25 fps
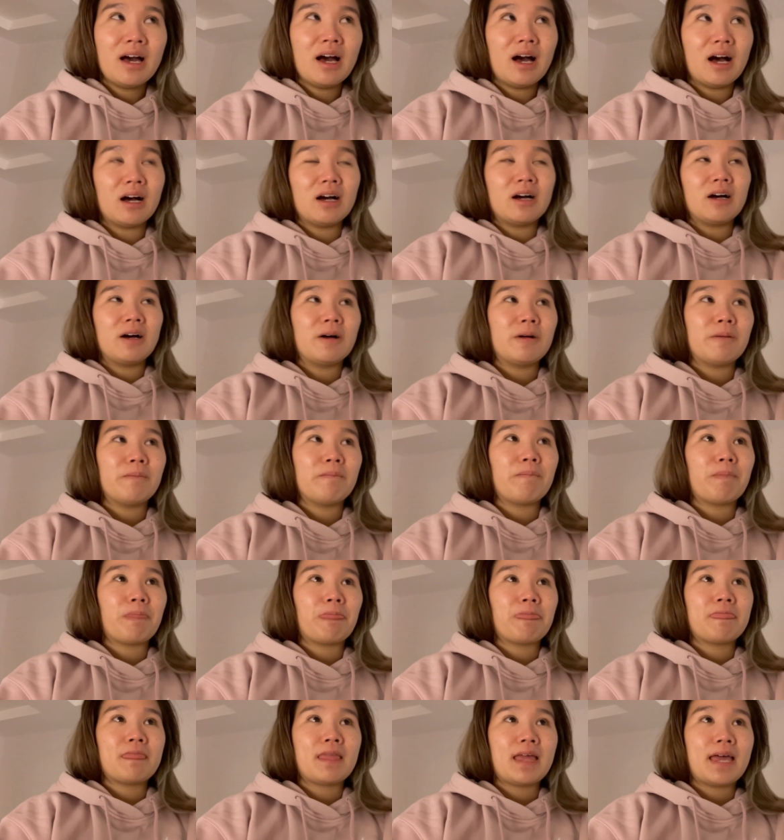
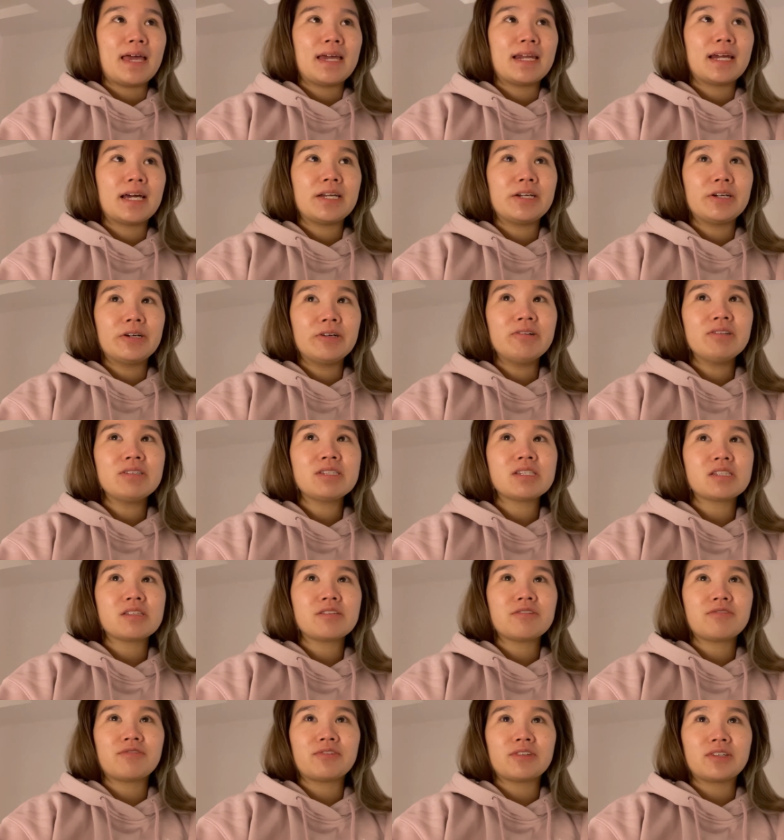Um, and I know it's
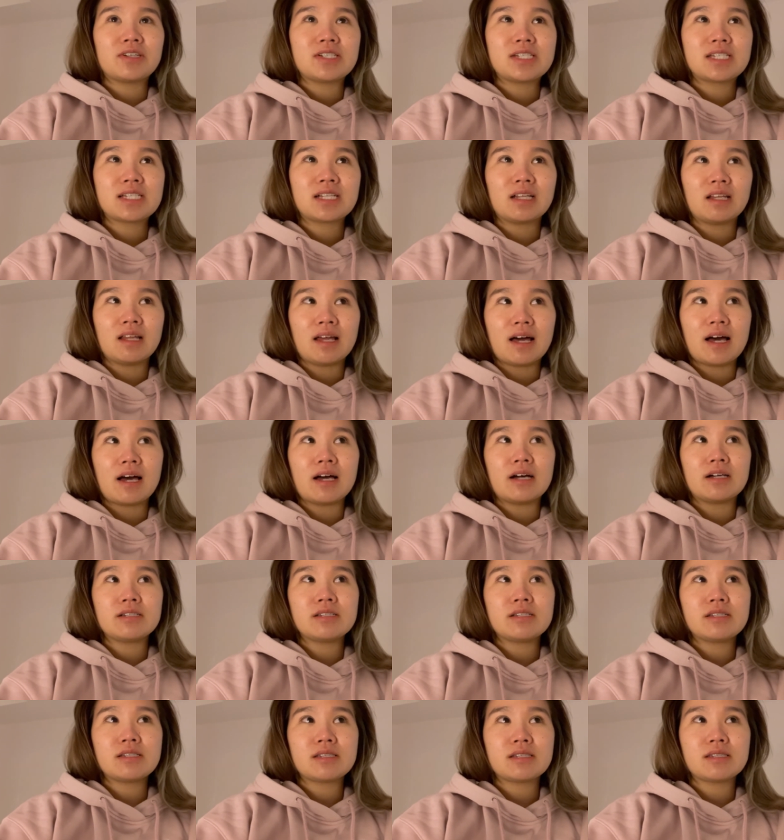the first
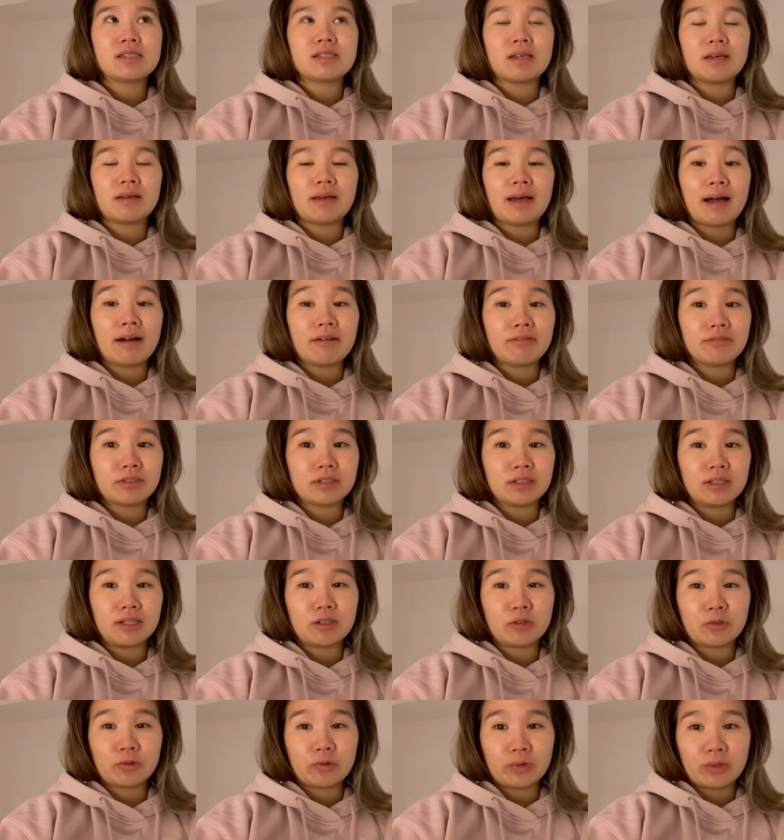class after
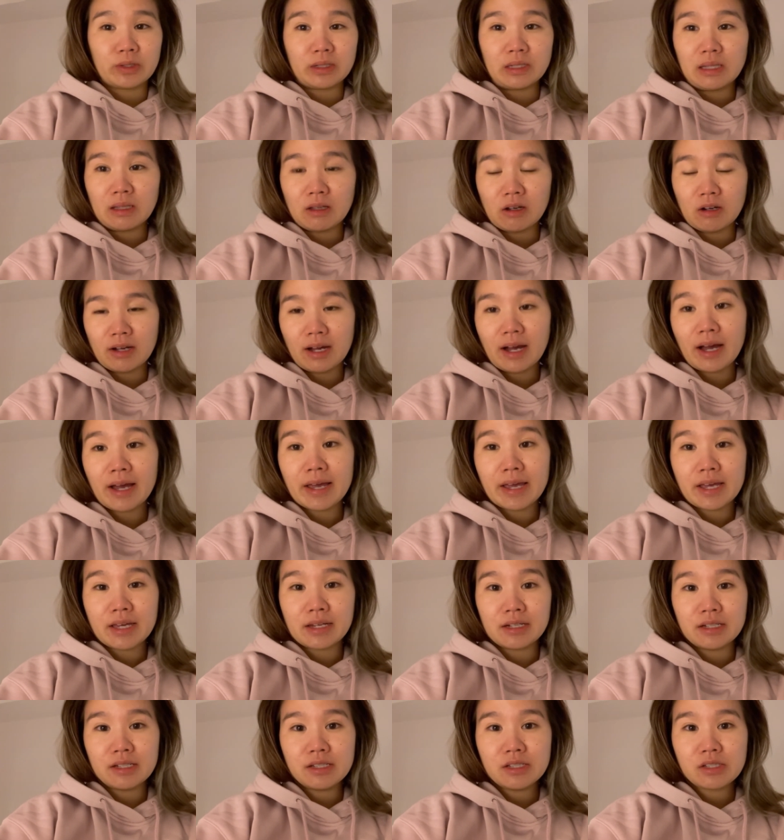like a really long
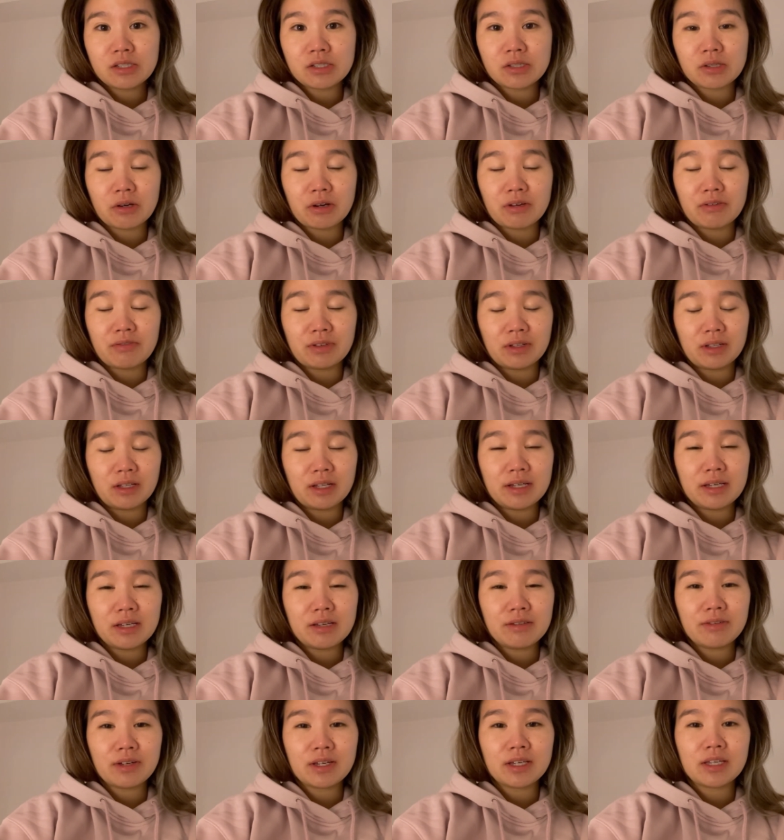hiatus. So I feel
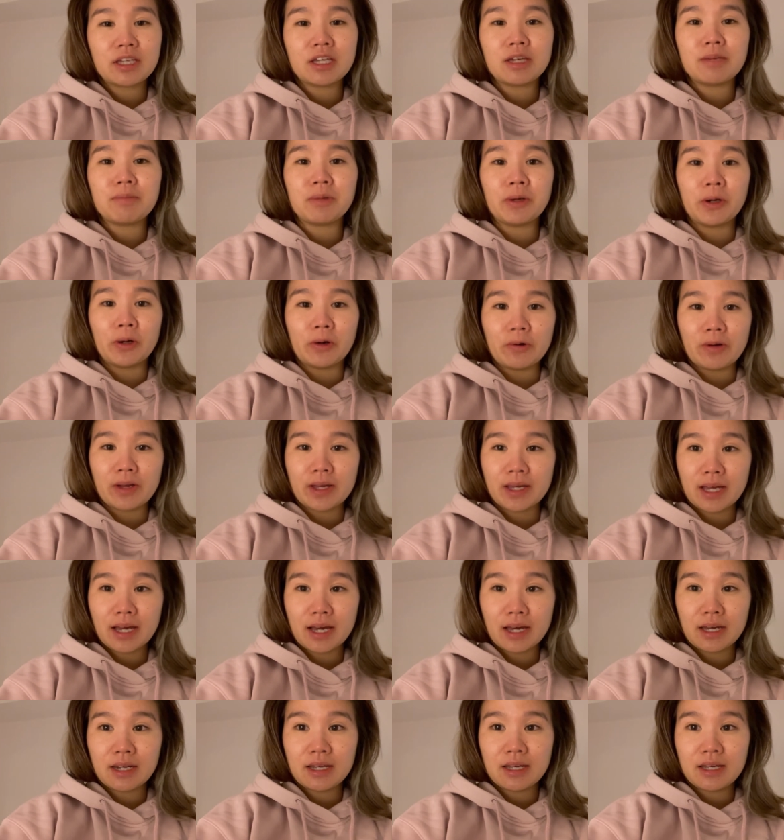like if I keep going
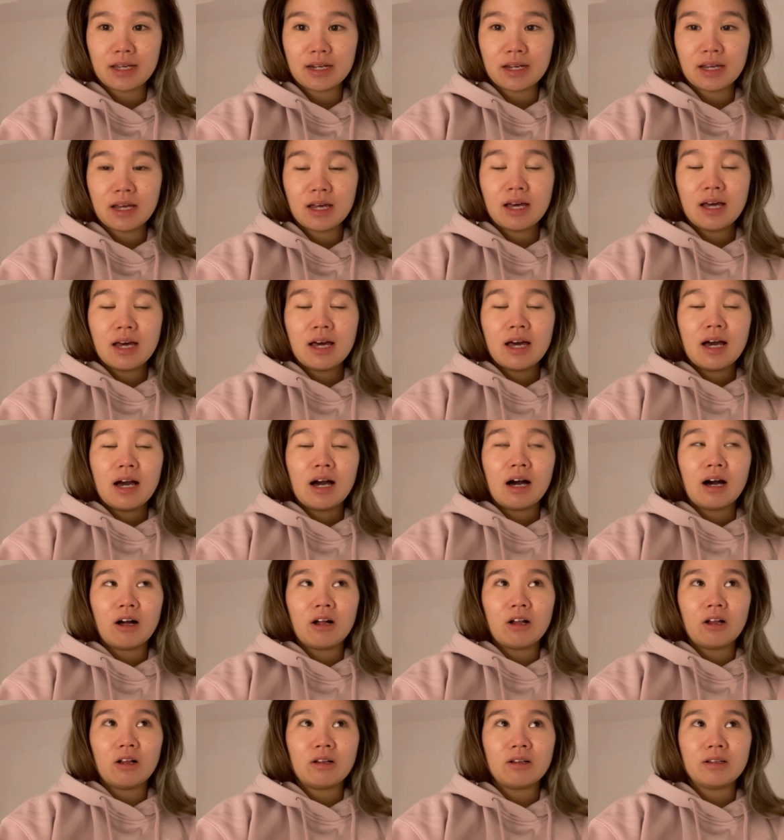at it,
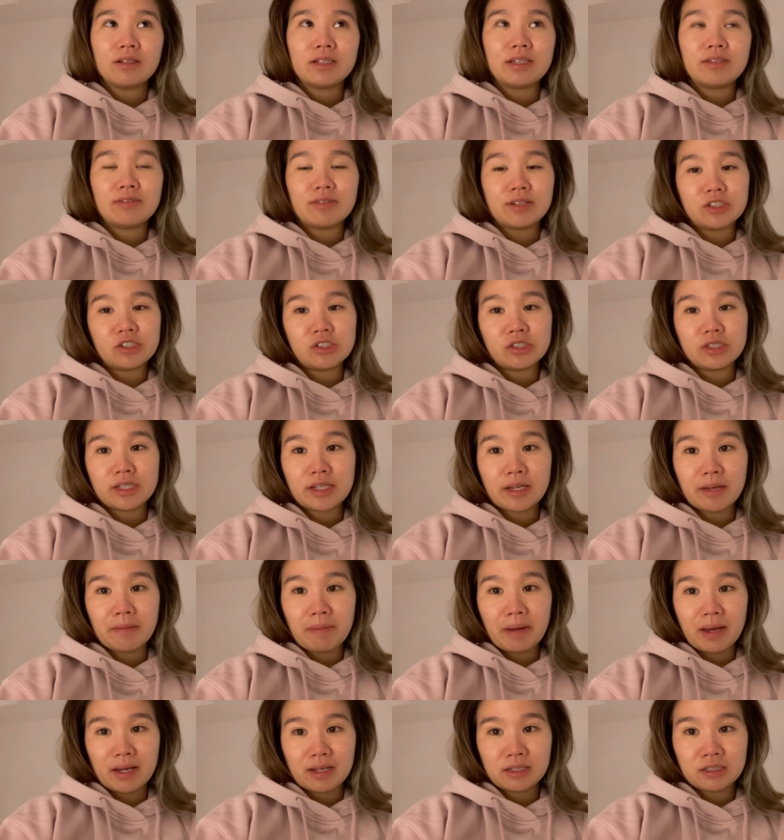I'll eventually
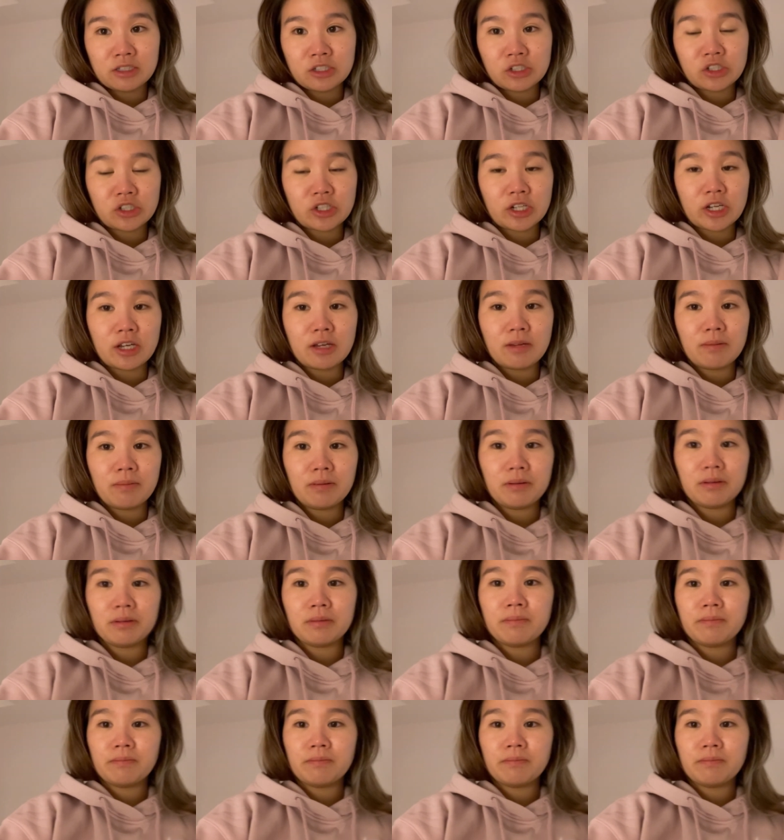get back into shape.